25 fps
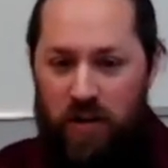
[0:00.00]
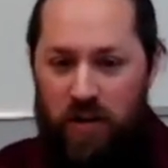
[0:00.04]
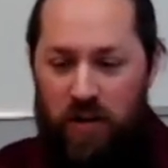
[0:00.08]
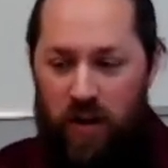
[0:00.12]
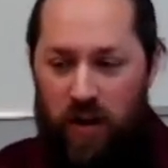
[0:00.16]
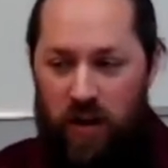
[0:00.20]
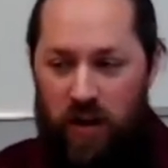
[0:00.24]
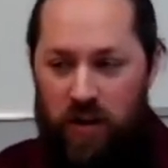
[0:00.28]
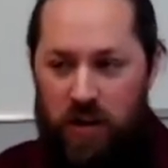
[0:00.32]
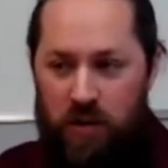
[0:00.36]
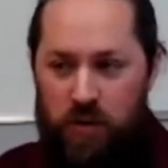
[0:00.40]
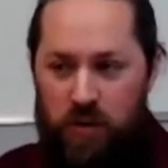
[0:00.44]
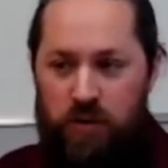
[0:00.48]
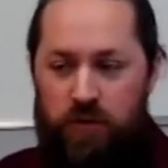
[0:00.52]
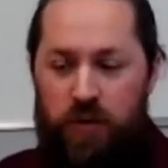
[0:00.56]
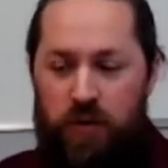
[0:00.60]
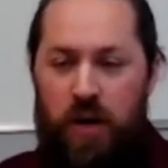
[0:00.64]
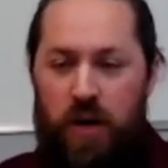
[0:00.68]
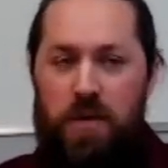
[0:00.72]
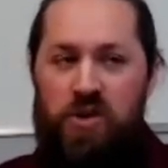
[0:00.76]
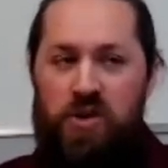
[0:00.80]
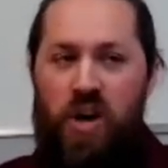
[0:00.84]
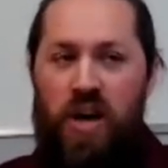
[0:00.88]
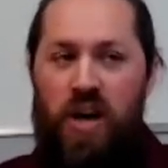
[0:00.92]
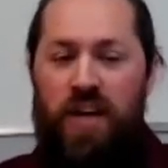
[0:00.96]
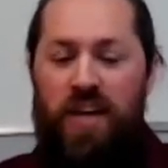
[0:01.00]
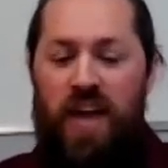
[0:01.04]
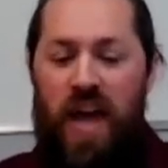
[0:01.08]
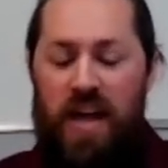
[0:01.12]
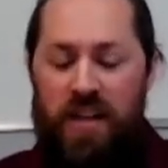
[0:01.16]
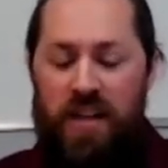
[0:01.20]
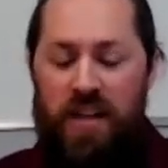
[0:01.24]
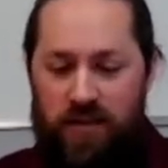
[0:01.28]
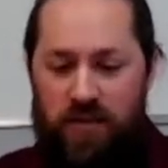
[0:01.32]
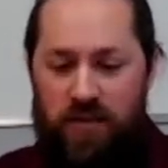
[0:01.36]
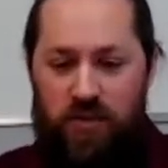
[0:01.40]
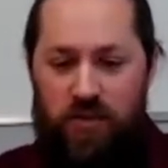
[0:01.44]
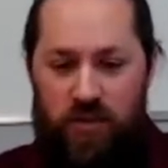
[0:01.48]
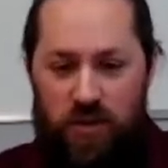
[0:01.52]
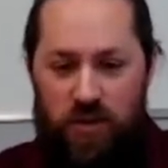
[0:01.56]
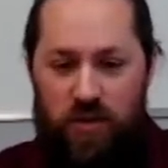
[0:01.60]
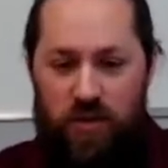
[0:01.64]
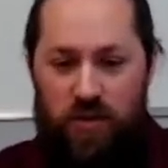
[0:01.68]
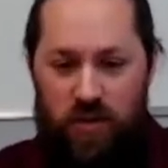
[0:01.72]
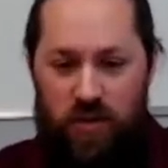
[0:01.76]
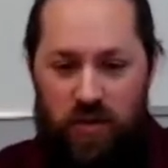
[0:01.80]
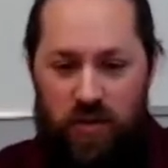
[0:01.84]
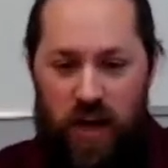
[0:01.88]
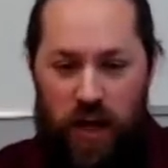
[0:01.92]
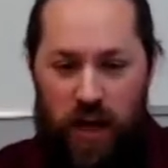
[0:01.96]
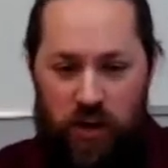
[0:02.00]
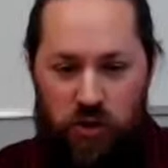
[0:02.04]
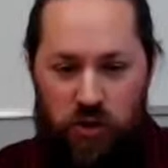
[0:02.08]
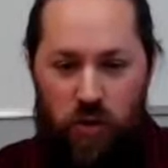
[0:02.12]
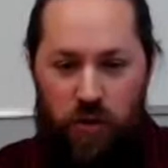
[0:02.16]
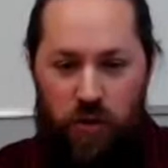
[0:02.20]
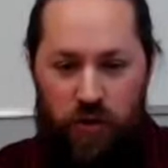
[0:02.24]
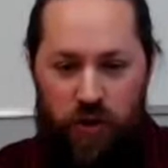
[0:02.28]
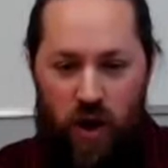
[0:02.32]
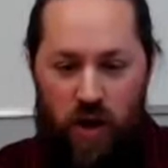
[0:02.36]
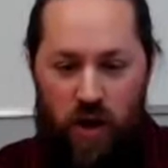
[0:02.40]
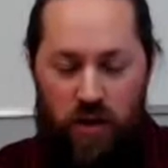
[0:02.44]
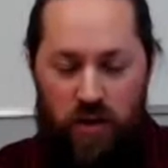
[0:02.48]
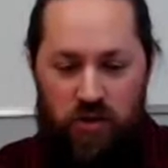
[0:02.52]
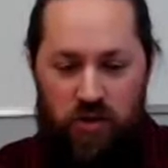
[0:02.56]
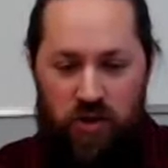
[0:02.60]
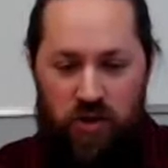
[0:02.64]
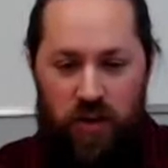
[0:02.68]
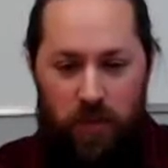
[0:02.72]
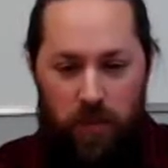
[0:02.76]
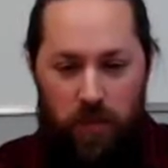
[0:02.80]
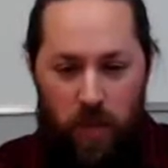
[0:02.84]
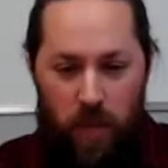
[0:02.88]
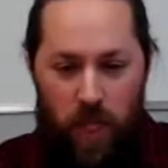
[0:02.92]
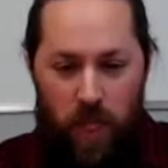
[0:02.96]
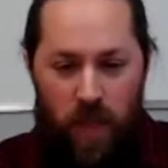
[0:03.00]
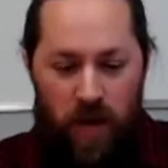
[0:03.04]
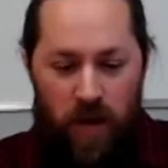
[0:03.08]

uh, he was very much against natural theology.